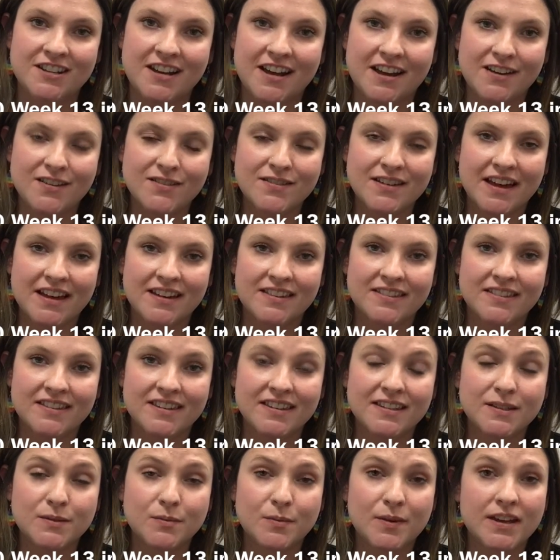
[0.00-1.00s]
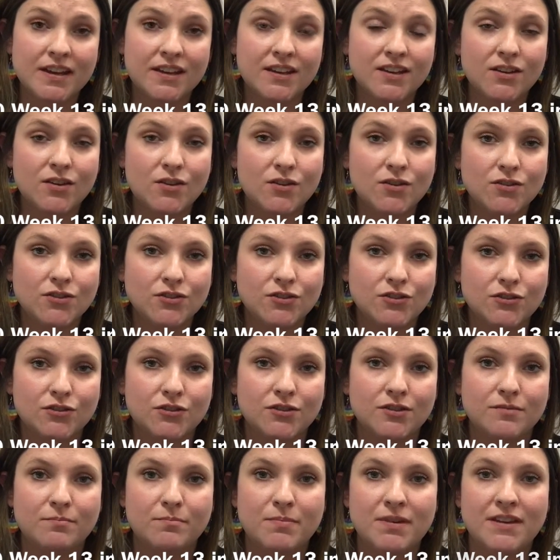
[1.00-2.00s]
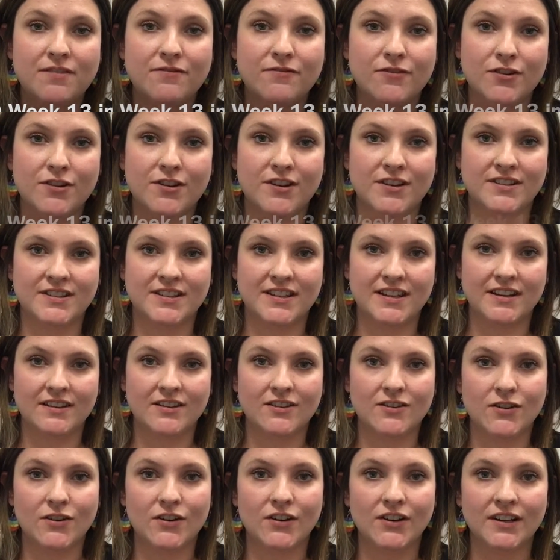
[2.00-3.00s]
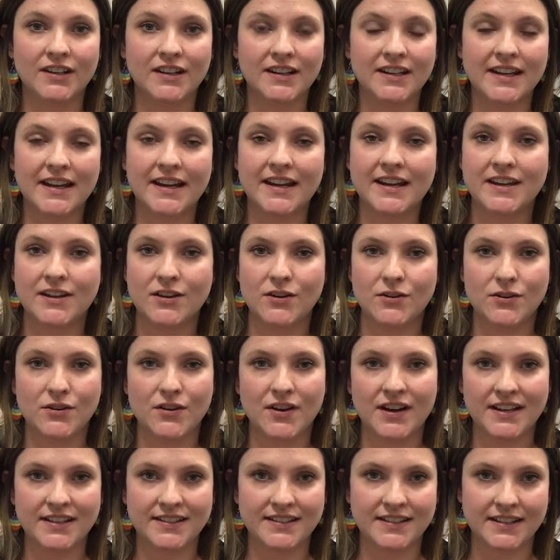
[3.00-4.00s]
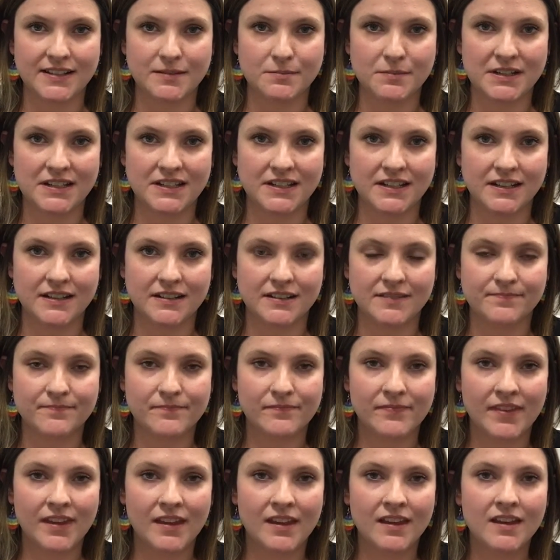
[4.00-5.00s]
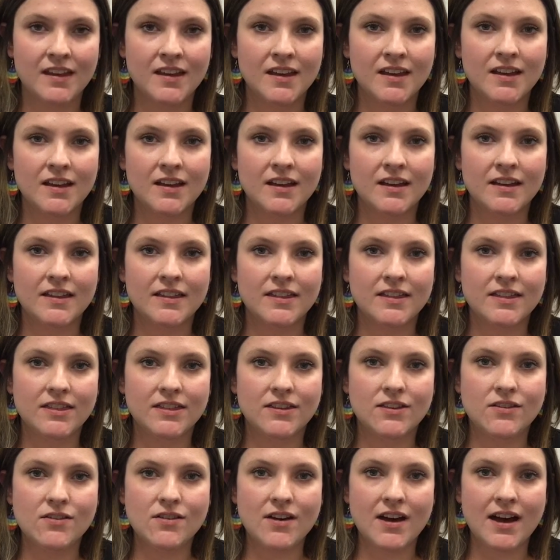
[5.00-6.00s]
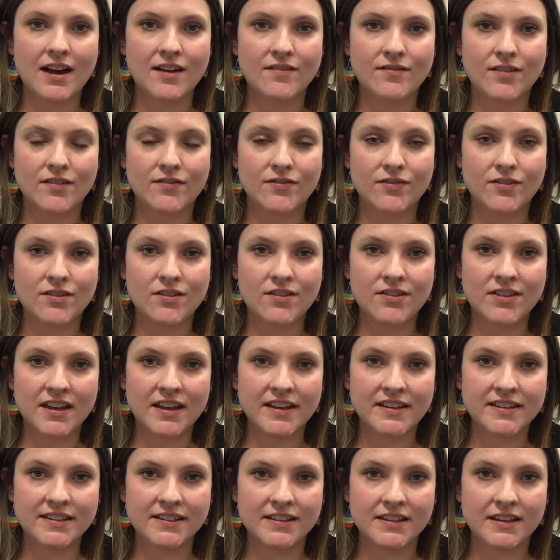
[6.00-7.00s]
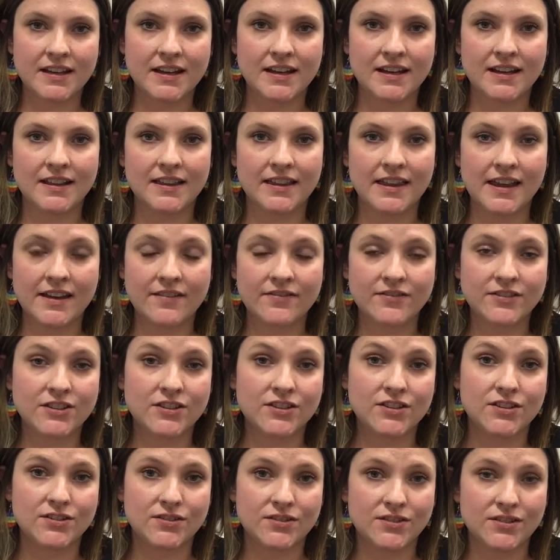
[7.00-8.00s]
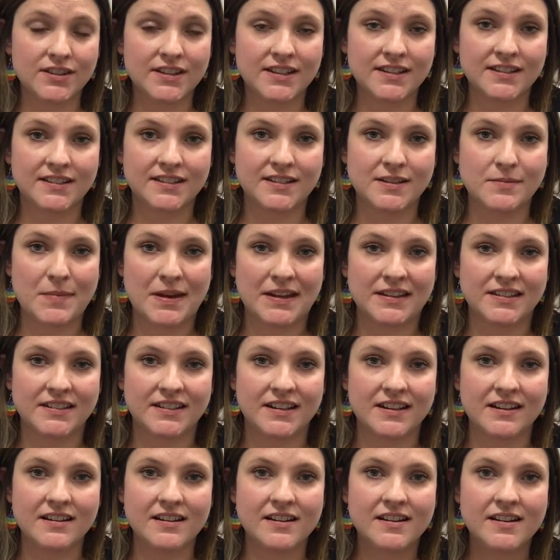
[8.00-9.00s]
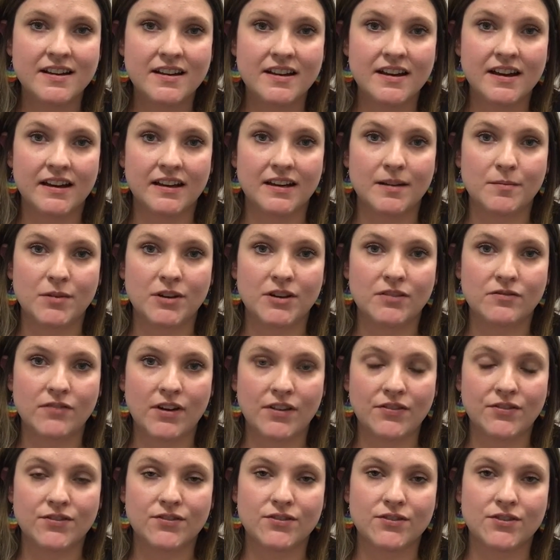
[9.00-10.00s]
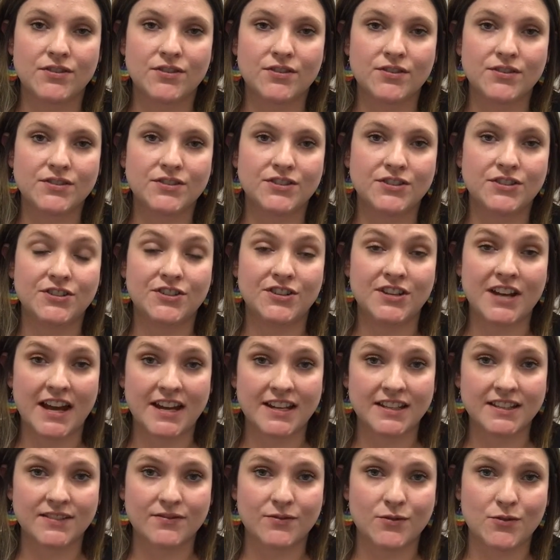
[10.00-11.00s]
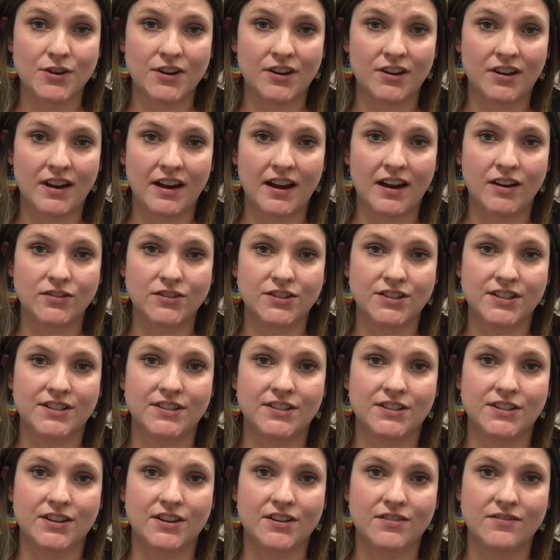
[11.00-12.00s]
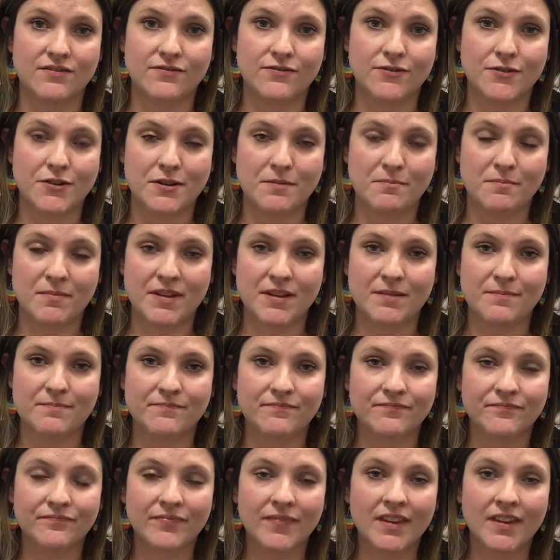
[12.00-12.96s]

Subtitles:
now, and this week you should be focusing on getting your assessment done. You have a few things left to do this semester, and I'm going to run through those due dates for you now just to confirm them.